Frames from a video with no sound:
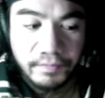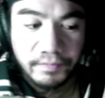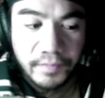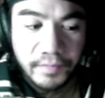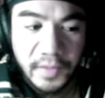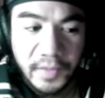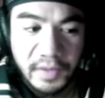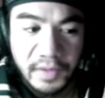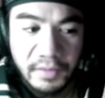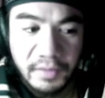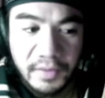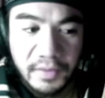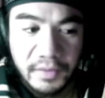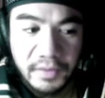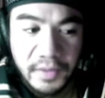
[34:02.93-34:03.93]
and they would
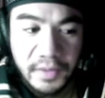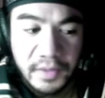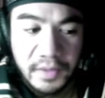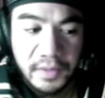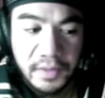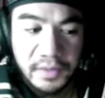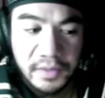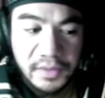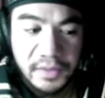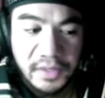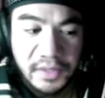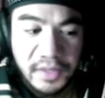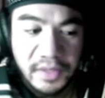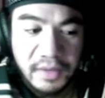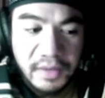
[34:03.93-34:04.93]
see
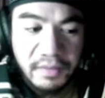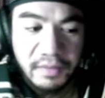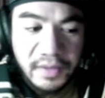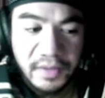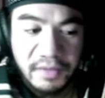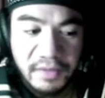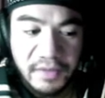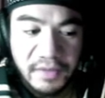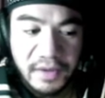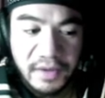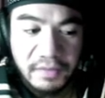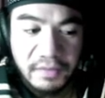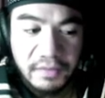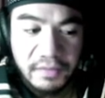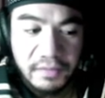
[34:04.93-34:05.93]
that what they've done,
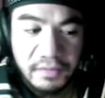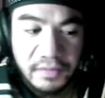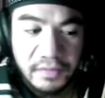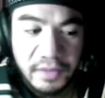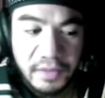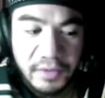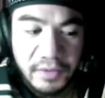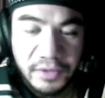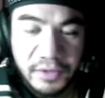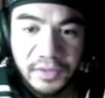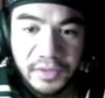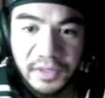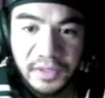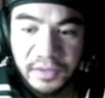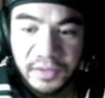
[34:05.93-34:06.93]
they were used
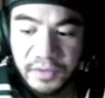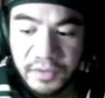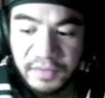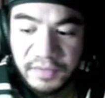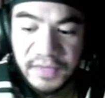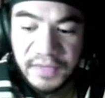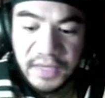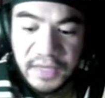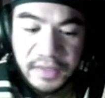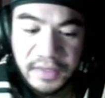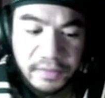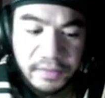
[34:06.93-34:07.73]
as tools of Satan